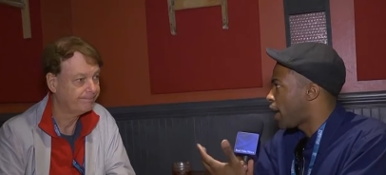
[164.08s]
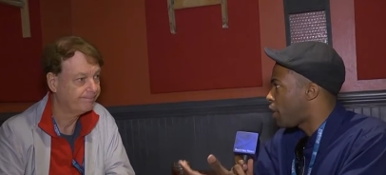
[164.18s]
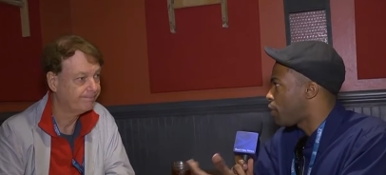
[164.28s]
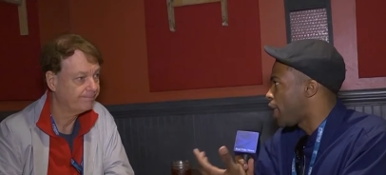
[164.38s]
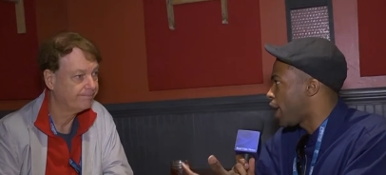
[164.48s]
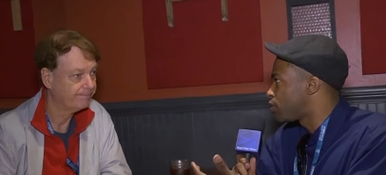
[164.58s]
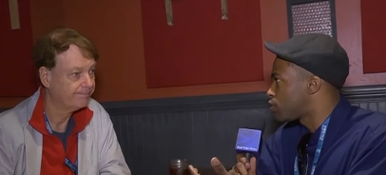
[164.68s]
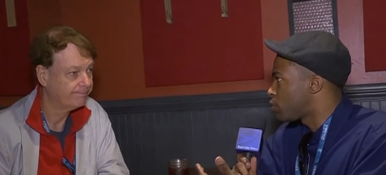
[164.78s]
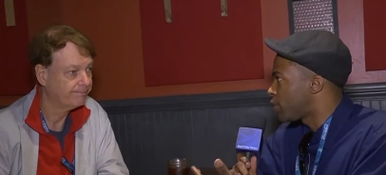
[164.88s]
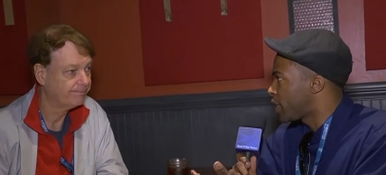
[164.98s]
Speaker 1: how
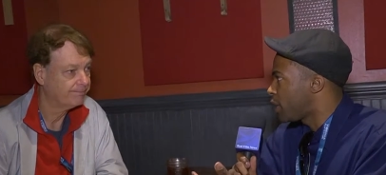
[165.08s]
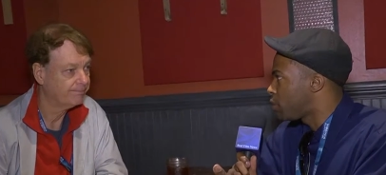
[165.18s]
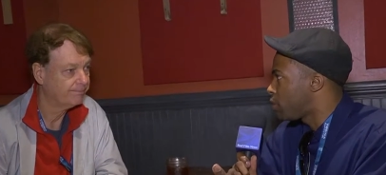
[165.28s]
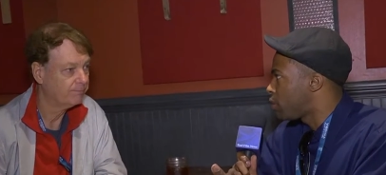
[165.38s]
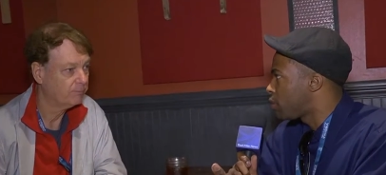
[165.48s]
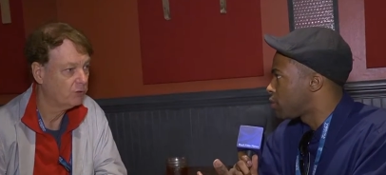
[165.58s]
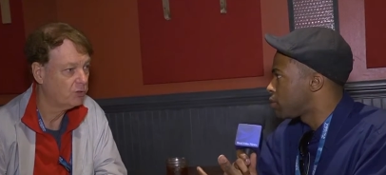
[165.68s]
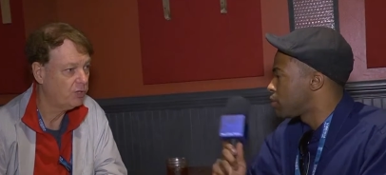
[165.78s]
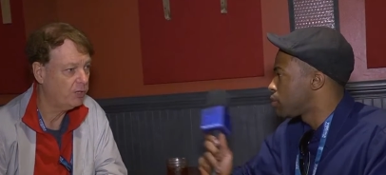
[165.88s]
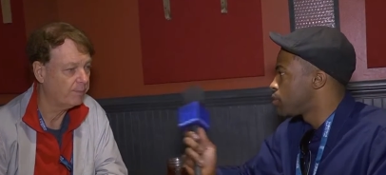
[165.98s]
that story
Speaker 2: came along?
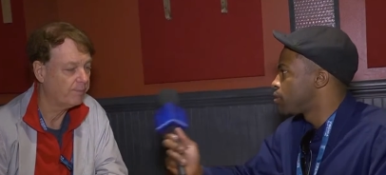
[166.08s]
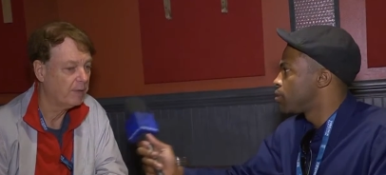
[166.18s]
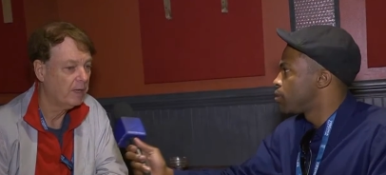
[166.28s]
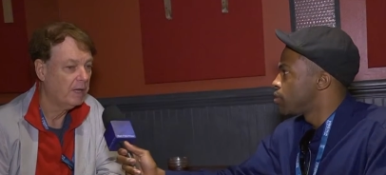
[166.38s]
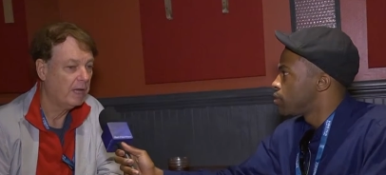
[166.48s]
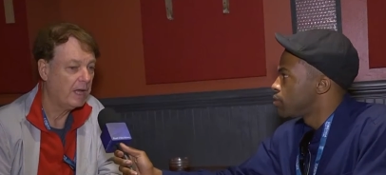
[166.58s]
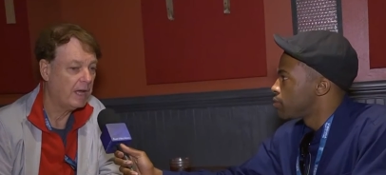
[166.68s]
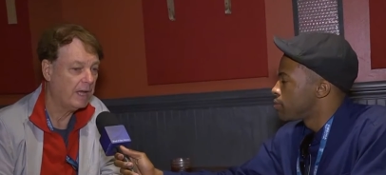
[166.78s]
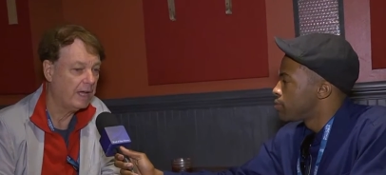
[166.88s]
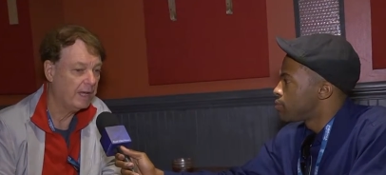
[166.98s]
Sure.
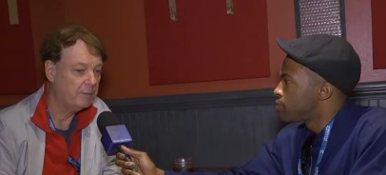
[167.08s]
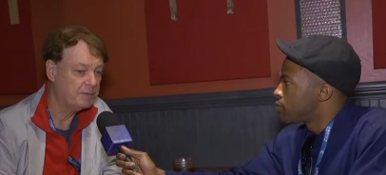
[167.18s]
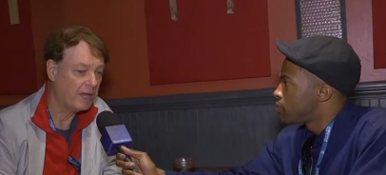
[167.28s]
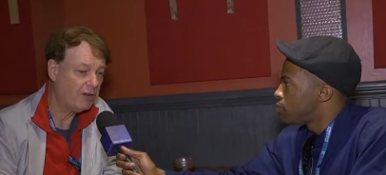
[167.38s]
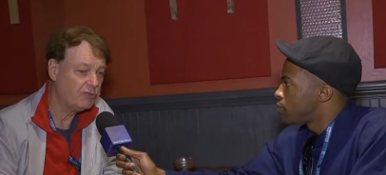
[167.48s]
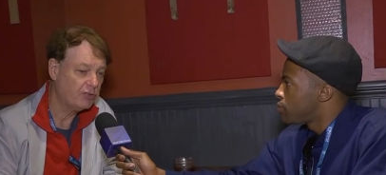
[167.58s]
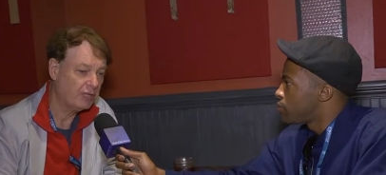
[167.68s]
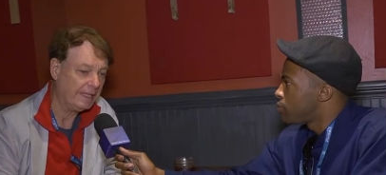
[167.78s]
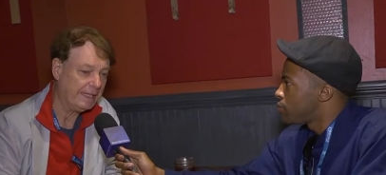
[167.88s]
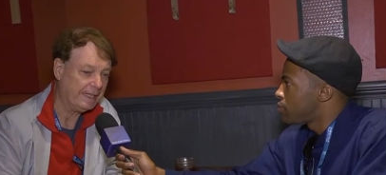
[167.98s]
Uh, it was
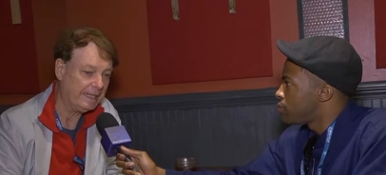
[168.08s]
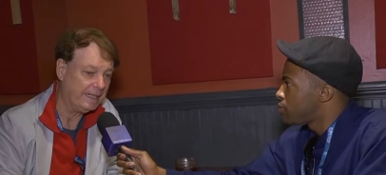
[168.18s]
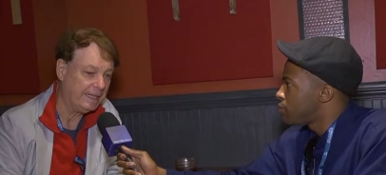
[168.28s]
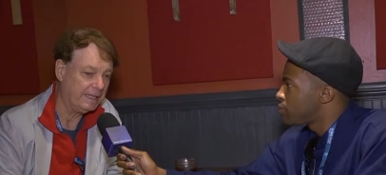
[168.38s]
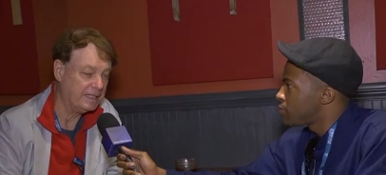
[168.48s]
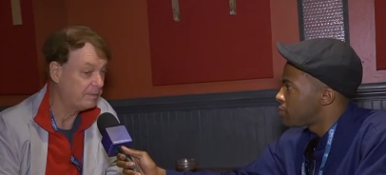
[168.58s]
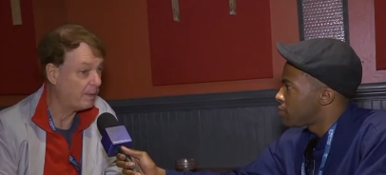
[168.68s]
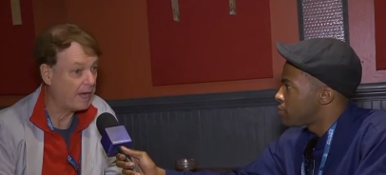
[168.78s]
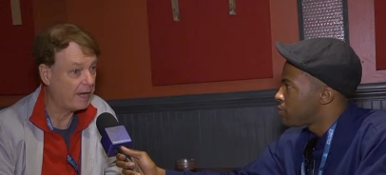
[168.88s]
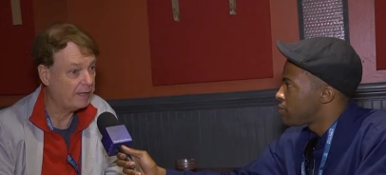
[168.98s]
actually uh,
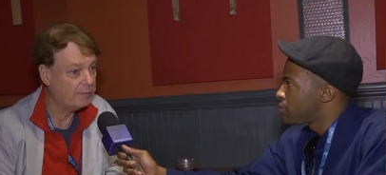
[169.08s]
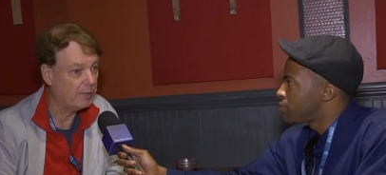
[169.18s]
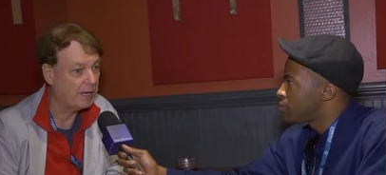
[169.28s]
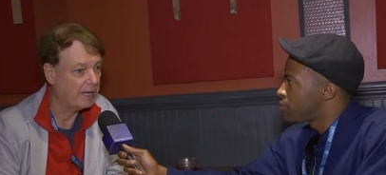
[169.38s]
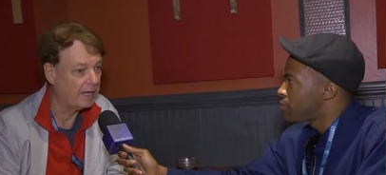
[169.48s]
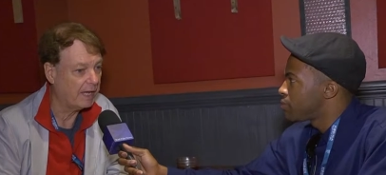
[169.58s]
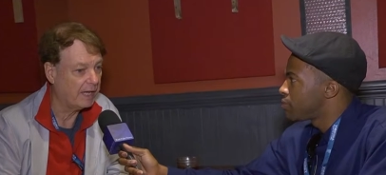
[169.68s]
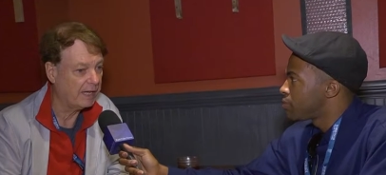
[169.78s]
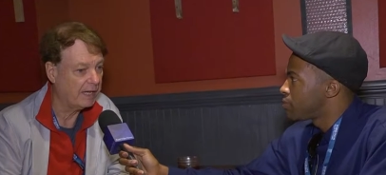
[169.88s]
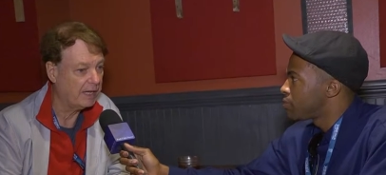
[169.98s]
inspired by
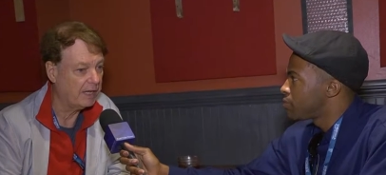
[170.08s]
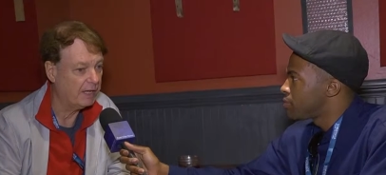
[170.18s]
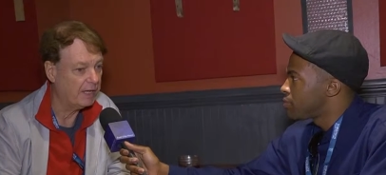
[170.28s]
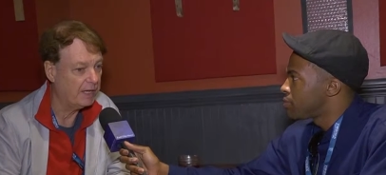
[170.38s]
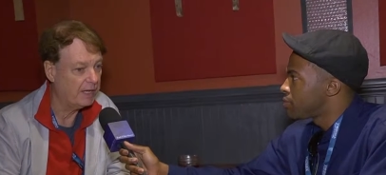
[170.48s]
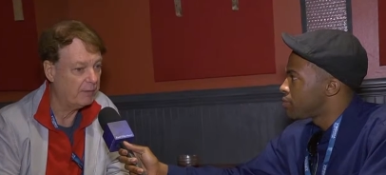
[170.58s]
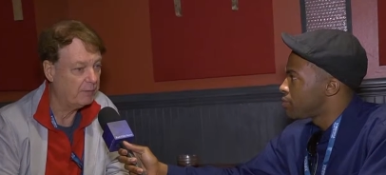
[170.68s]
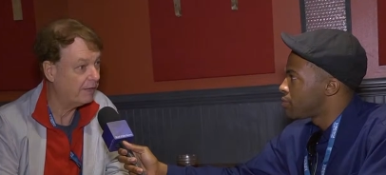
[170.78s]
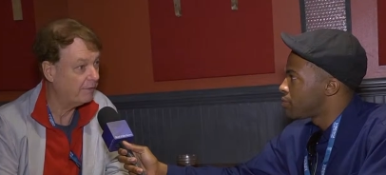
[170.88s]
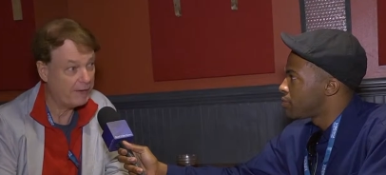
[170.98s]
a, uh,
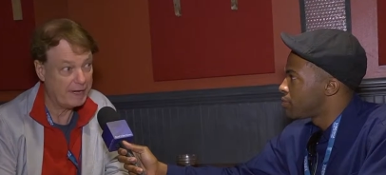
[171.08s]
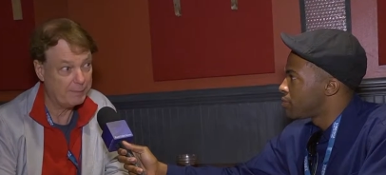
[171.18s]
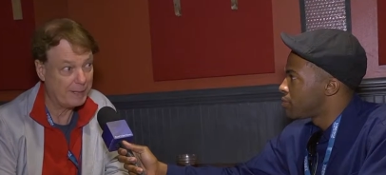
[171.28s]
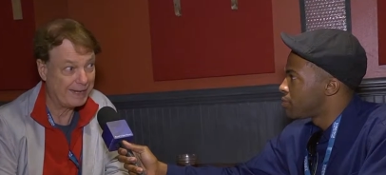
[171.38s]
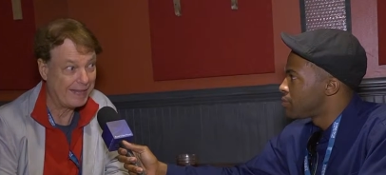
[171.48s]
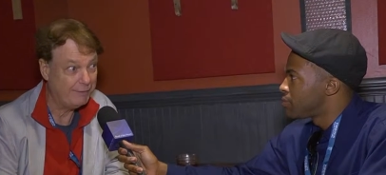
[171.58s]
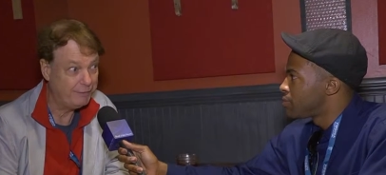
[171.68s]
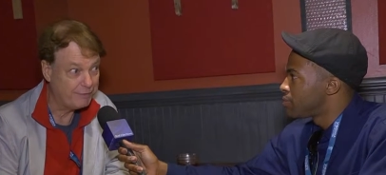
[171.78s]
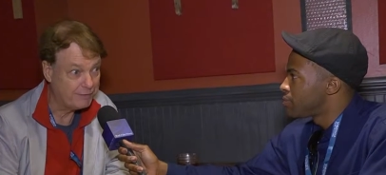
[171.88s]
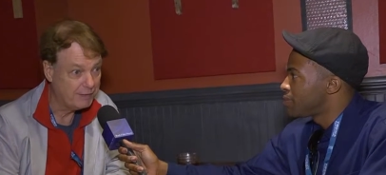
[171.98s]
a real event in my
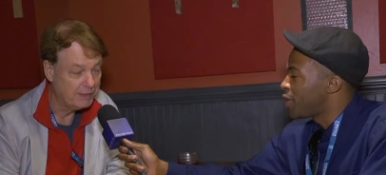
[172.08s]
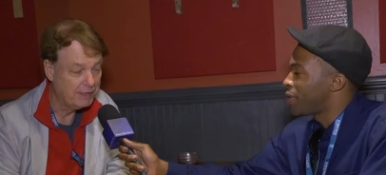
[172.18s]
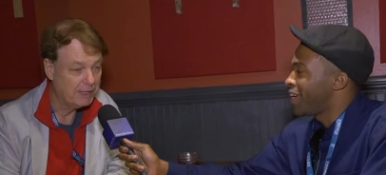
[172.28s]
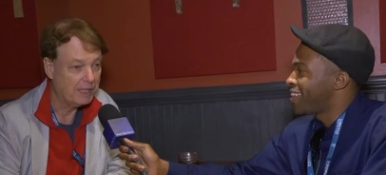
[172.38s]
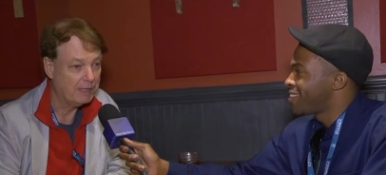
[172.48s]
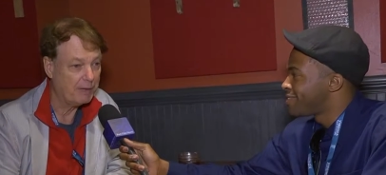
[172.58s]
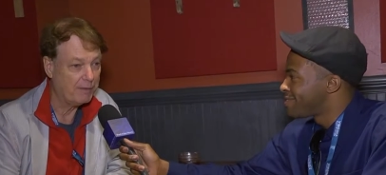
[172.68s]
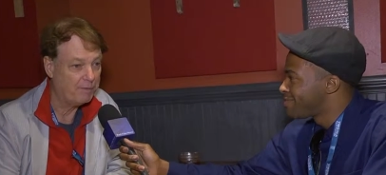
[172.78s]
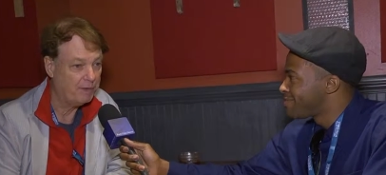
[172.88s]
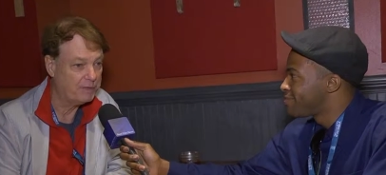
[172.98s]
life. Okay.
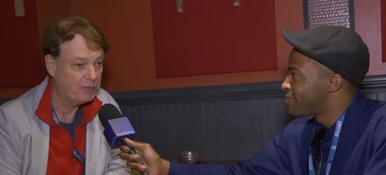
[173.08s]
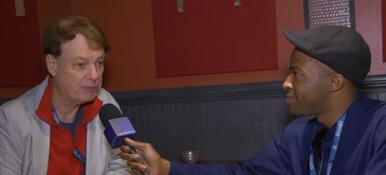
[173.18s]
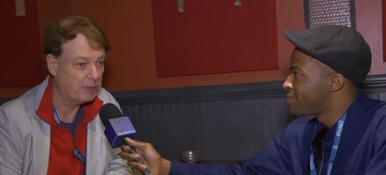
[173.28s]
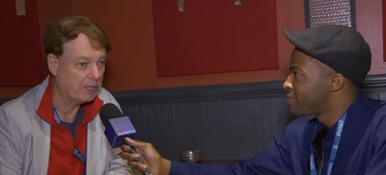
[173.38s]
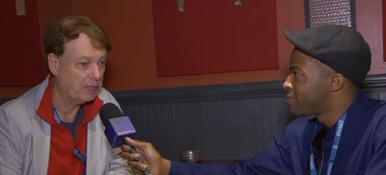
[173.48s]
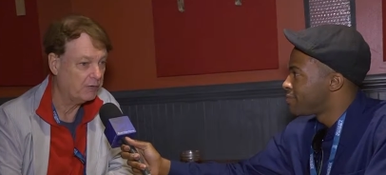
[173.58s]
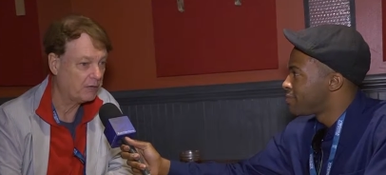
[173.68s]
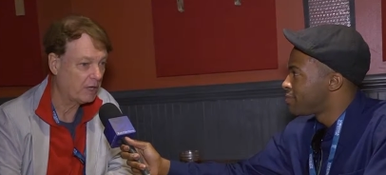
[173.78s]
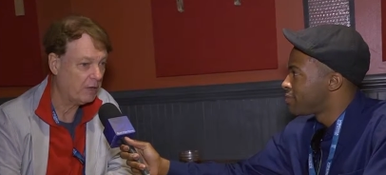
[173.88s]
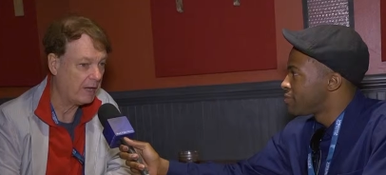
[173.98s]
About 15, 20
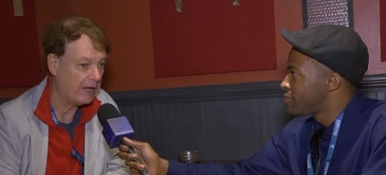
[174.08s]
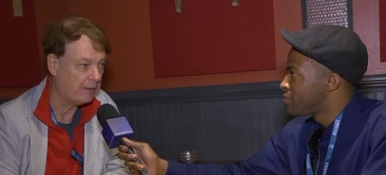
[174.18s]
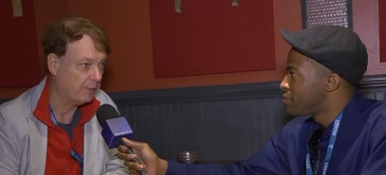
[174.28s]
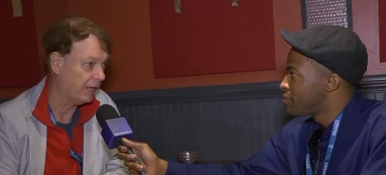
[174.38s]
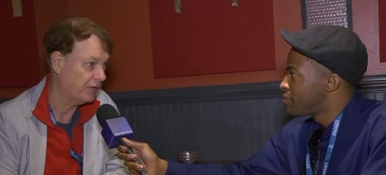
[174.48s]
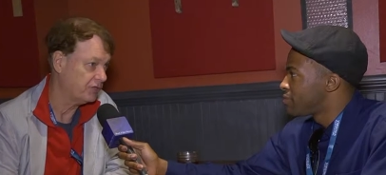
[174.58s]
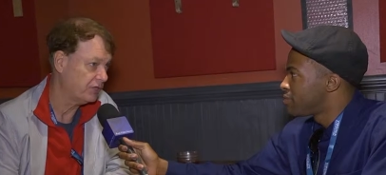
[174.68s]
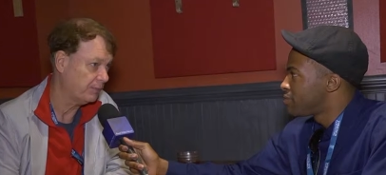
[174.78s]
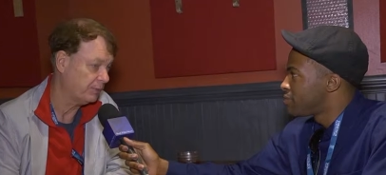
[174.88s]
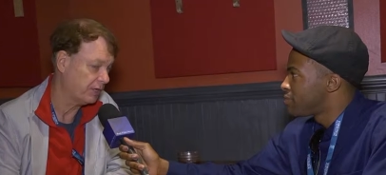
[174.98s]
years ago, I had a
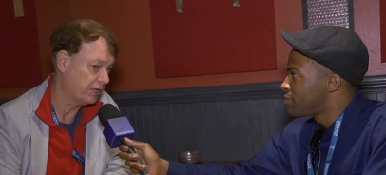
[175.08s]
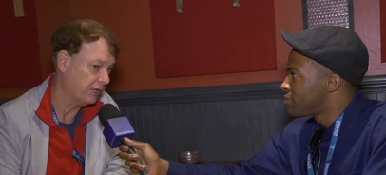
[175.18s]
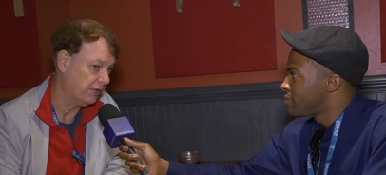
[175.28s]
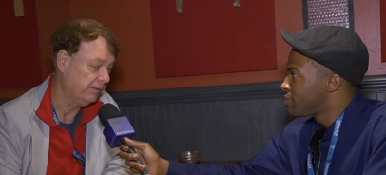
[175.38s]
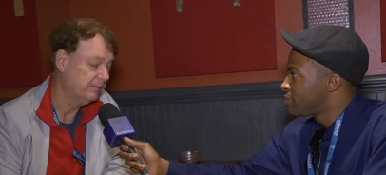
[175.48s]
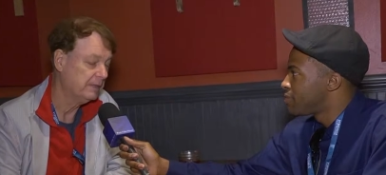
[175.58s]
relationship with a girl